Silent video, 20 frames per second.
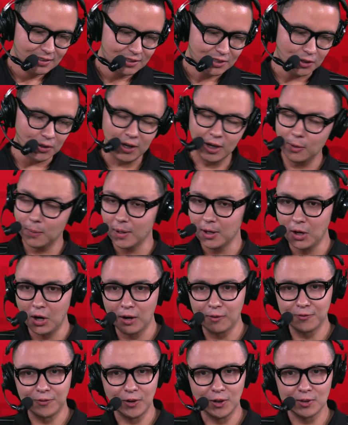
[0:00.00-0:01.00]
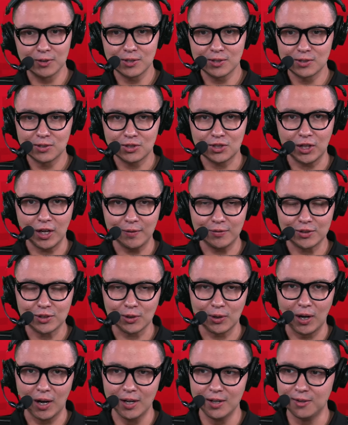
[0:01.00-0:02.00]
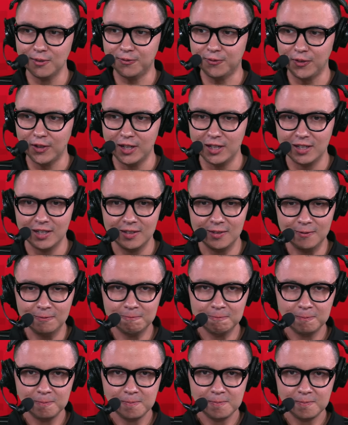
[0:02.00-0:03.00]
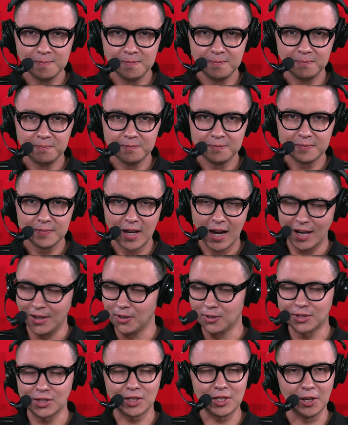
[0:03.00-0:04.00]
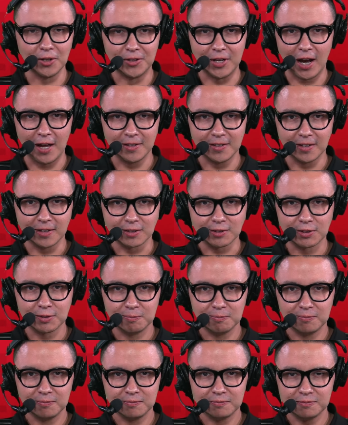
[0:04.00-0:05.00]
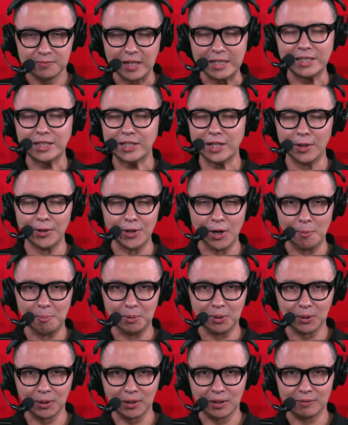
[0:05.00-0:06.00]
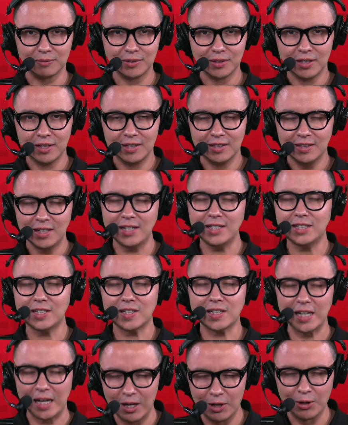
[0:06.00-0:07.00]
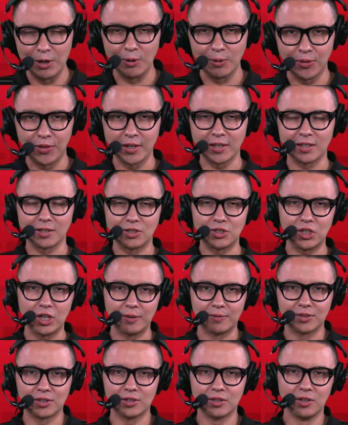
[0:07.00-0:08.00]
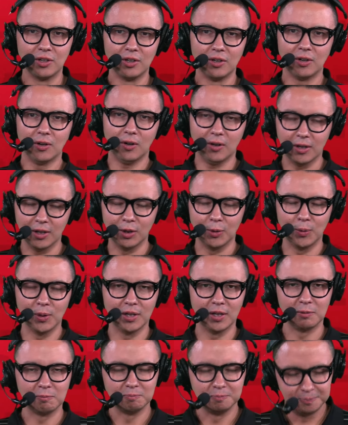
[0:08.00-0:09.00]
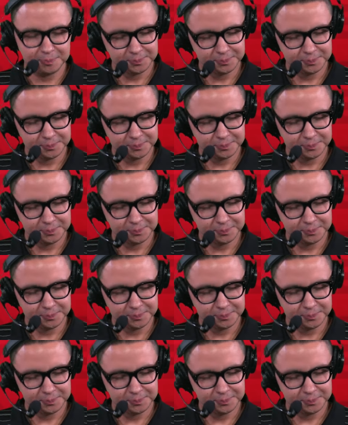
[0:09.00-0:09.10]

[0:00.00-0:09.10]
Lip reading: So here we are, folks. Chiefs are undefeated, and they're still doubting us. They still don't believe. They still don't think the Chiefs are going to win.